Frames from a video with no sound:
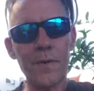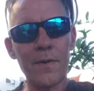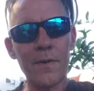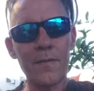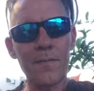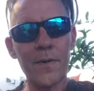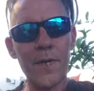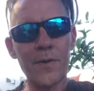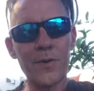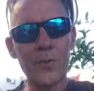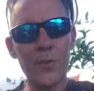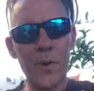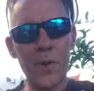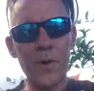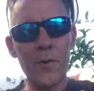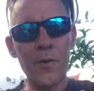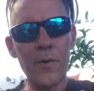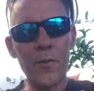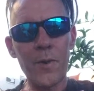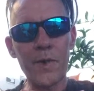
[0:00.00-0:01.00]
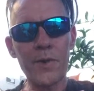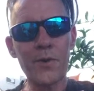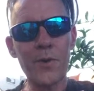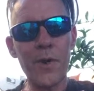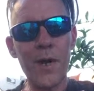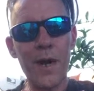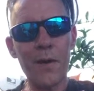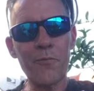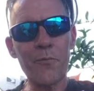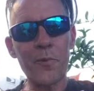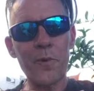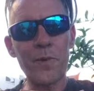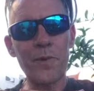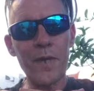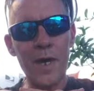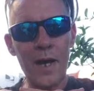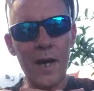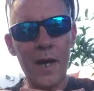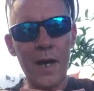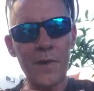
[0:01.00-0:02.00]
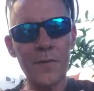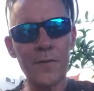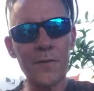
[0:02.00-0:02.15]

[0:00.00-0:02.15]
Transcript: That's where the witchcraft resides.